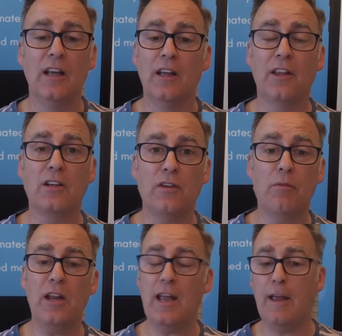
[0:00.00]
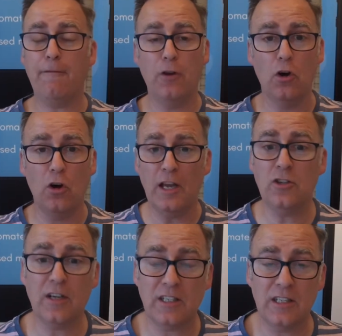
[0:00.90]
Thanks everybody. If you're
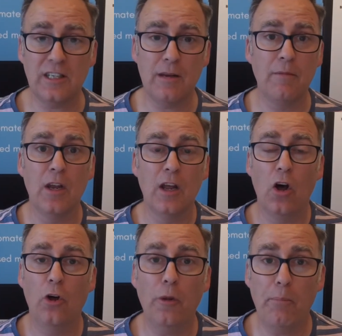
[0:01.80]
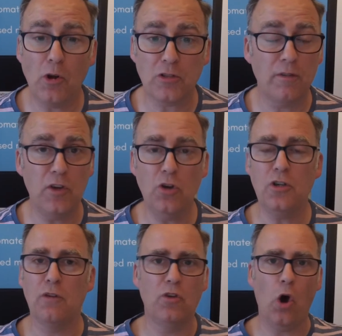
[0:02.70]
interested in seeing other bots reviewed,
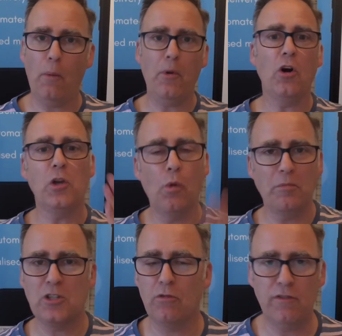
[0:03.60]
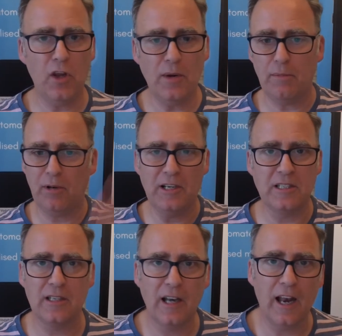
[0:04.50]
you've got a bot and you want me to review it,
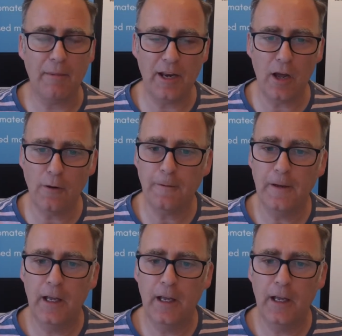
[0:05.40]
please let me know.